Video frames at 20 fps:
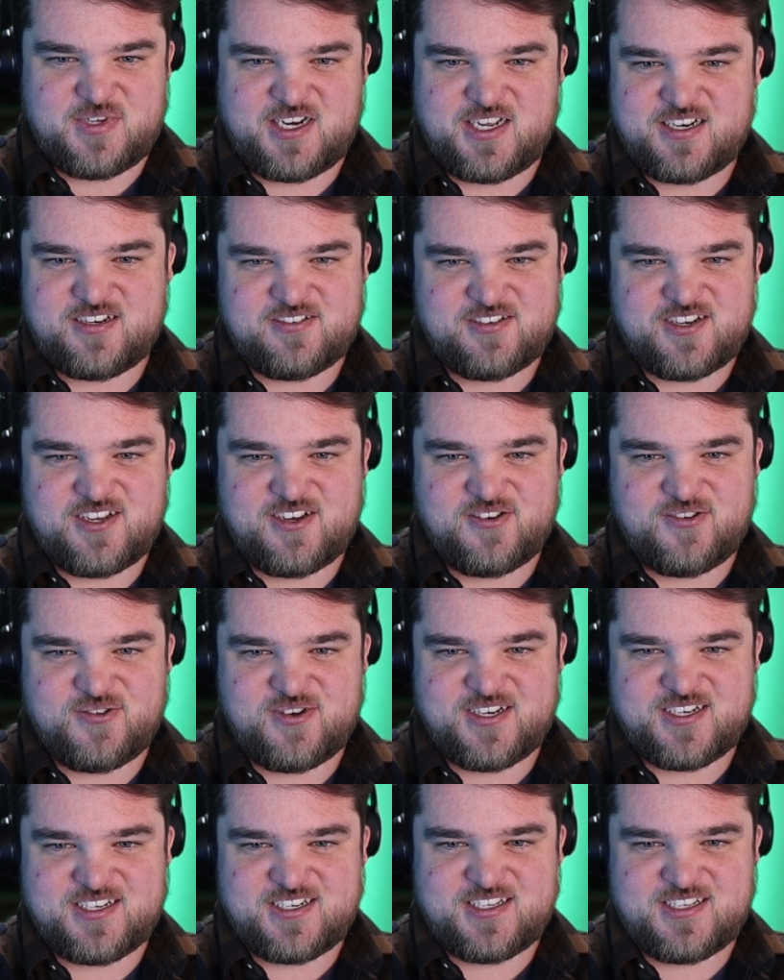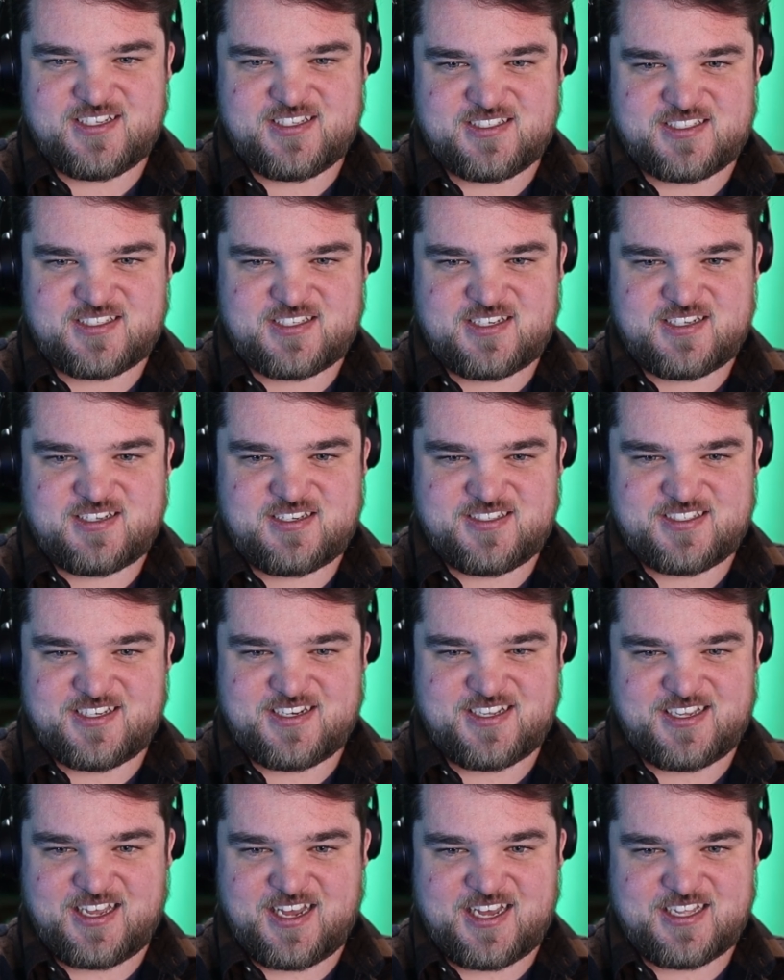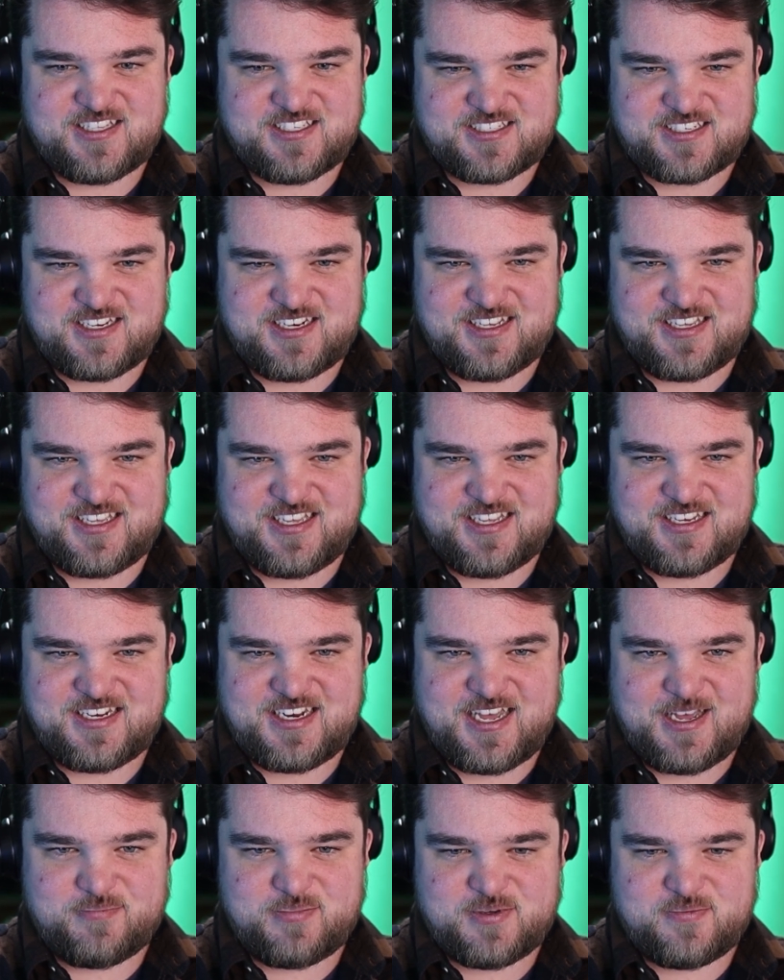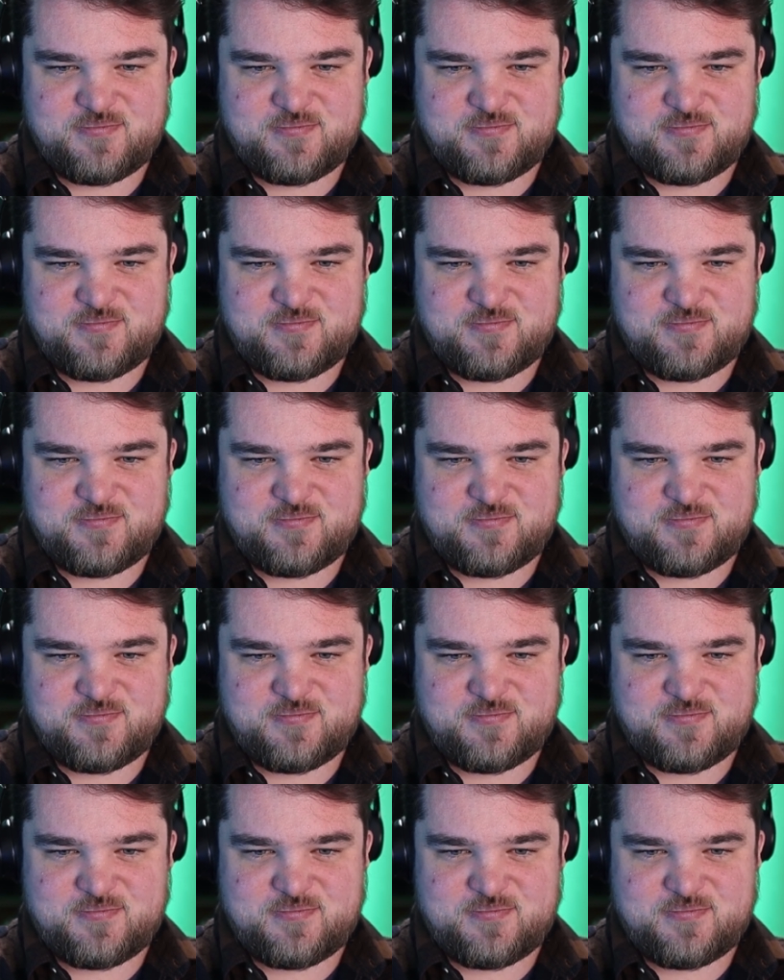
But I don't know what it is. Is it a guy that's gonna kidnap